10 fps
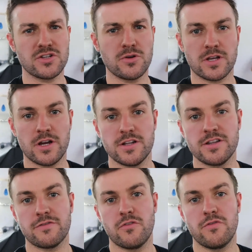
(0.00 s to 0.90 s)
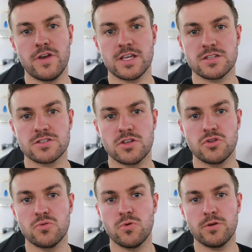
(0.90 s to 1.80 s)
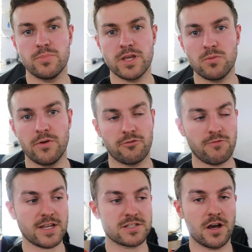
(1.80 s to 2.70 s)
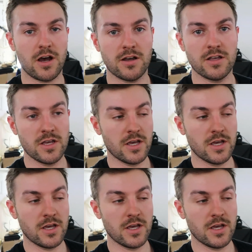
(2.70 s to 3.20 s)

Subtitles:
you're doing kind of different things than you would be with a race car,